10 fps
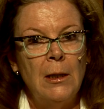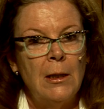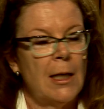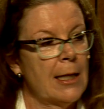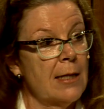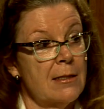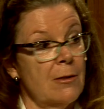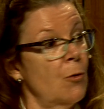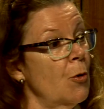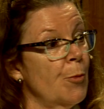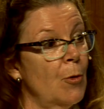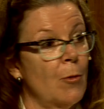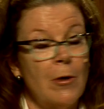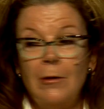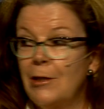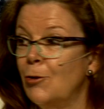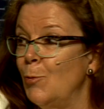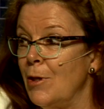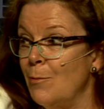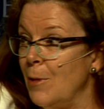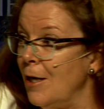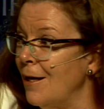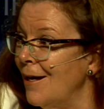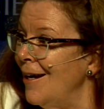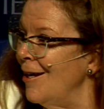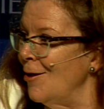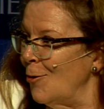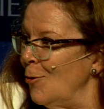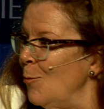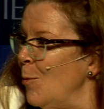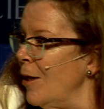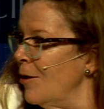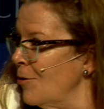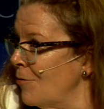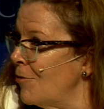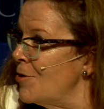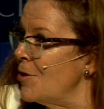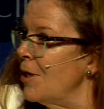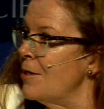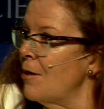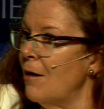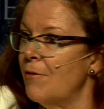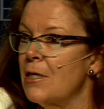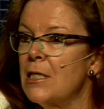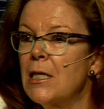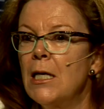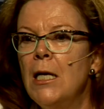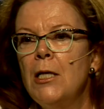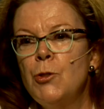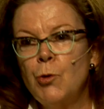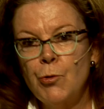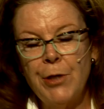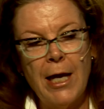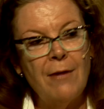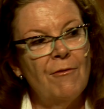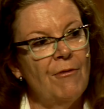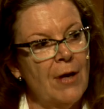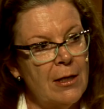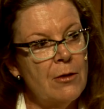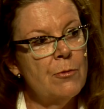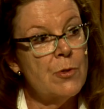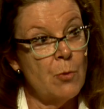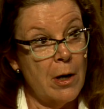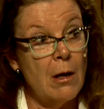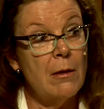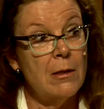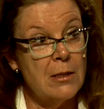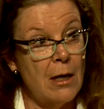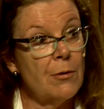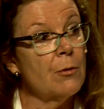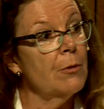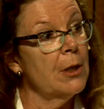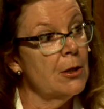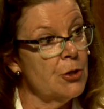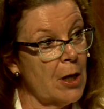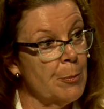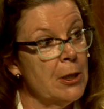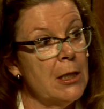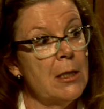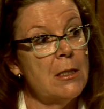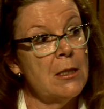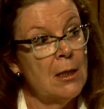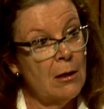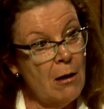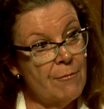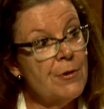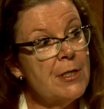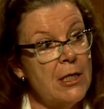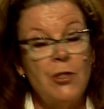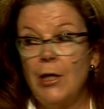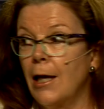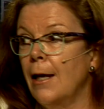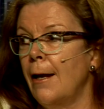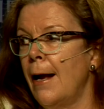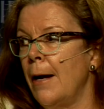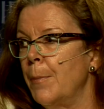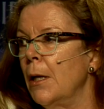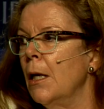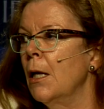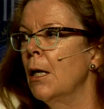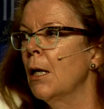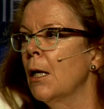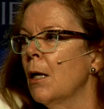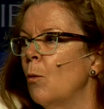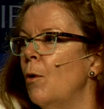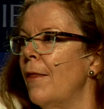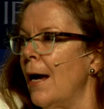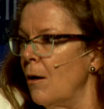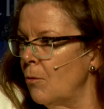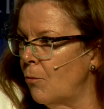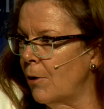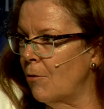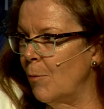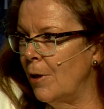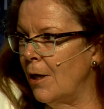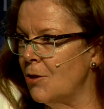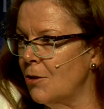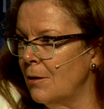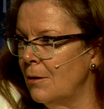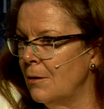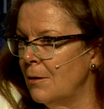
And that's the corporate world. It could be the media. It could be universities, obviously, to create venues where the South Korea-Japanese conversation can happen without recrimination.